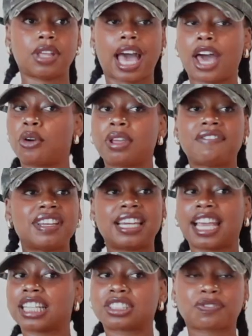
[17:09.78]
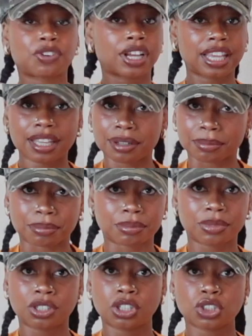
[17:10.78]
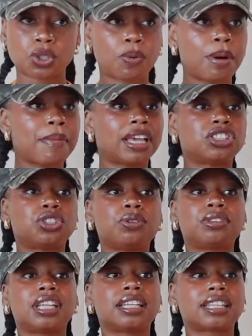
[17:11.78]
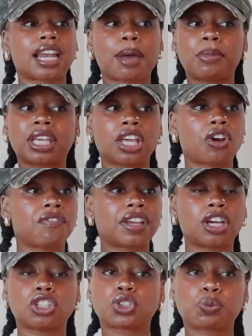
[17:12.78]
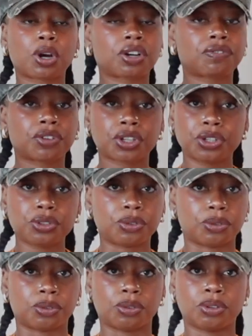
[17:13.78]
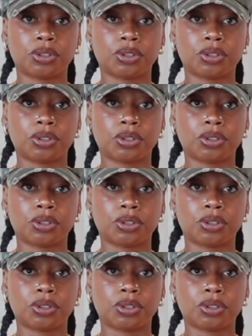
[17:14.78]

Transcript: I don't even dance for him. So what makes you think that I'm going to get over here and twerk for you?